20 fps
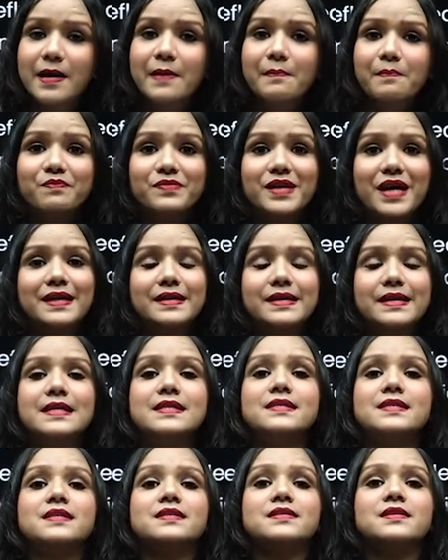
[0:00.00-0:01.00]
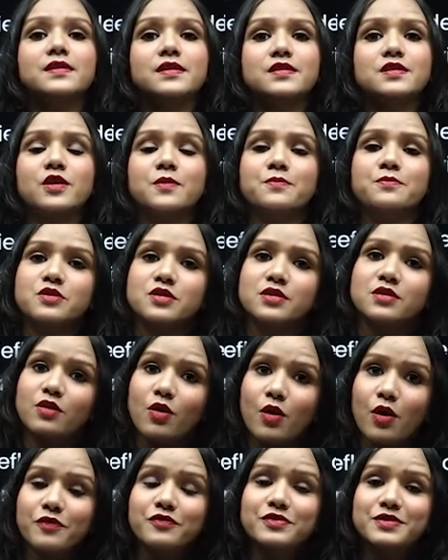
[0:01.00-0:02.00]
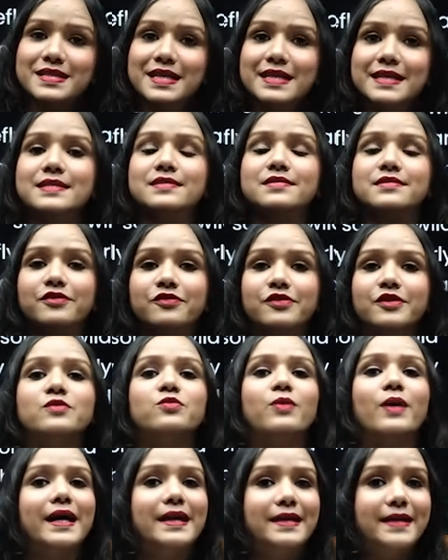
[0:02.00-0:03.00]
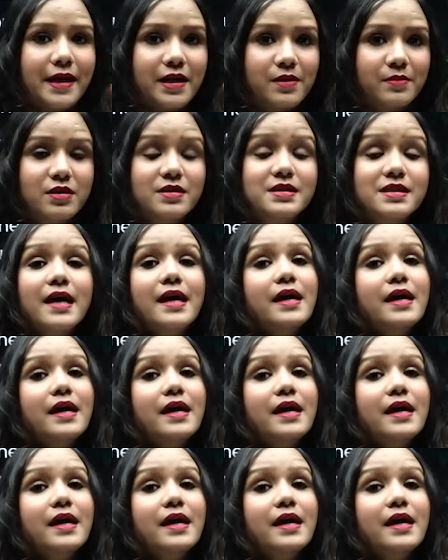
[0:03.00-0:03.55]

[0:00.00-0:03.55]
that tells us the description of 6 different wild animals.